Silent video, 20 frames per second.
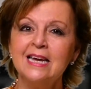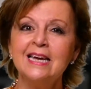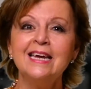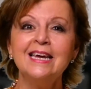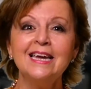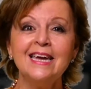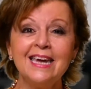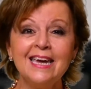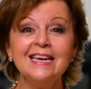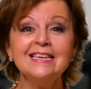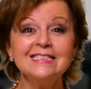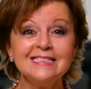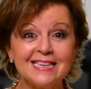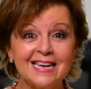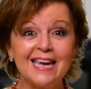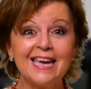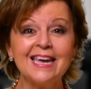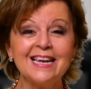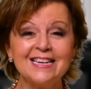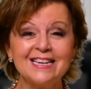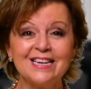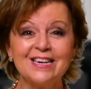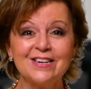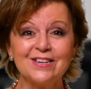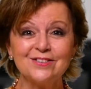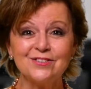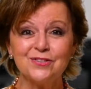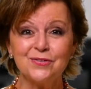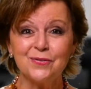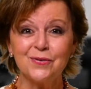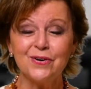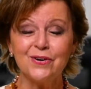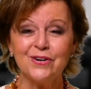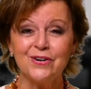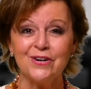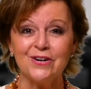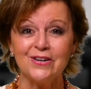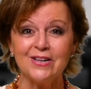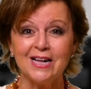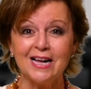He's in
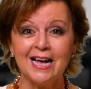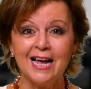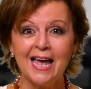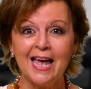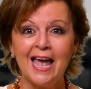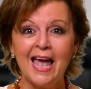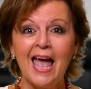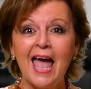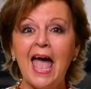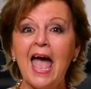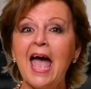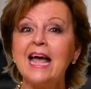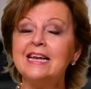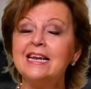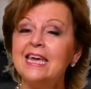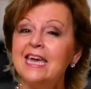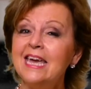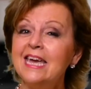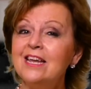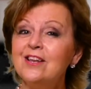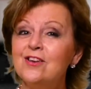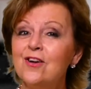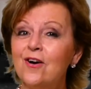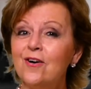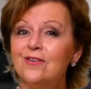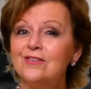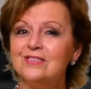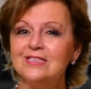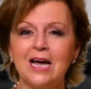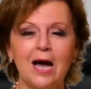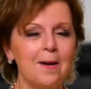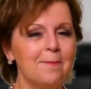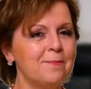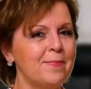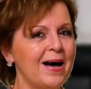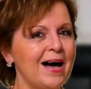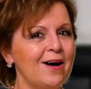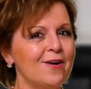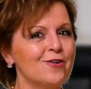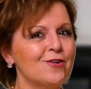control. And He knows
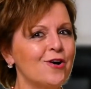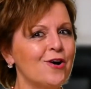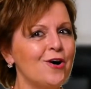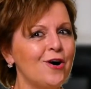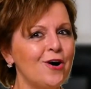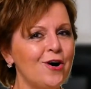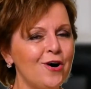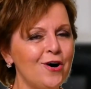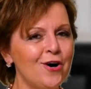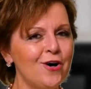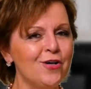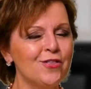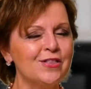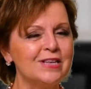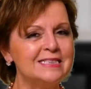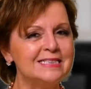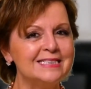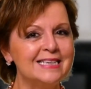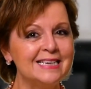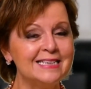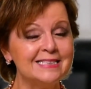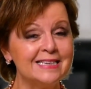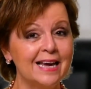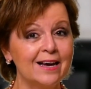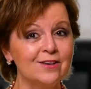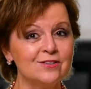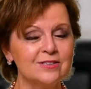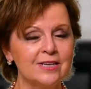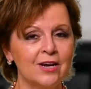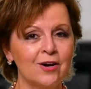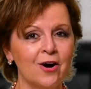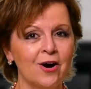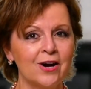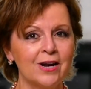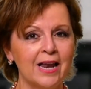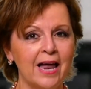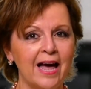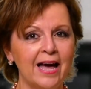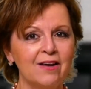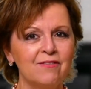about all the details in our
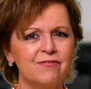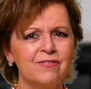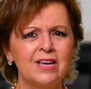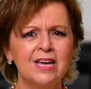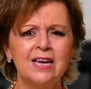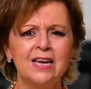life.